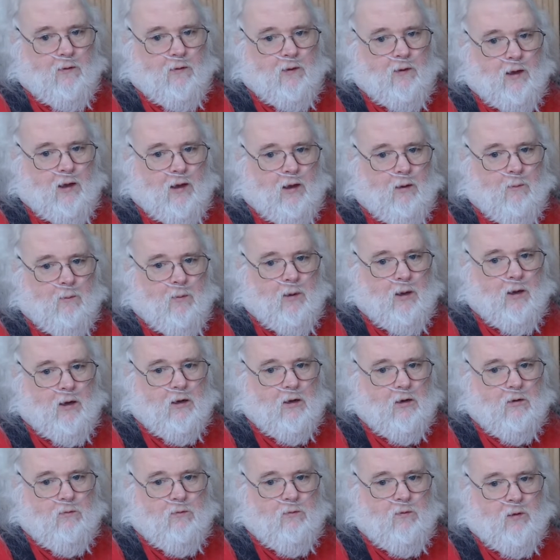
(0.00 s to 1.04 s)
that
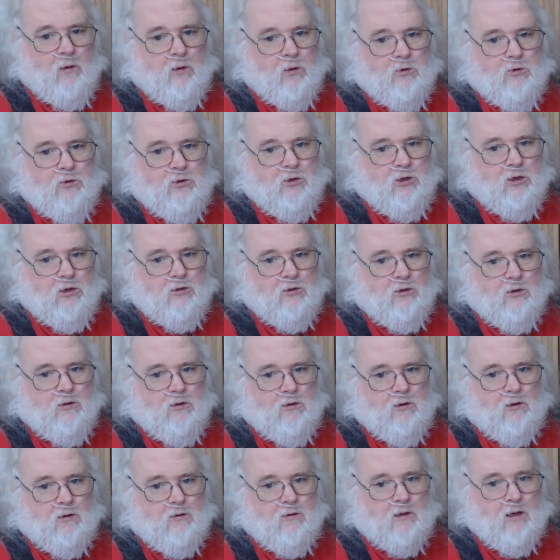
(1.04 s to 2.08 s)
make it feel just
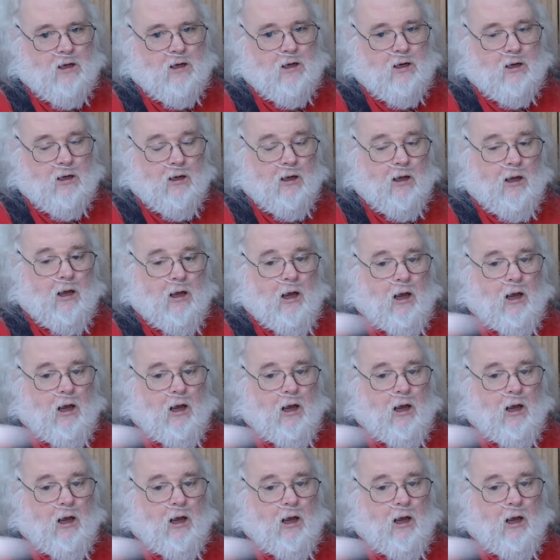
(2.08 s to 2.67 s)
as exciting.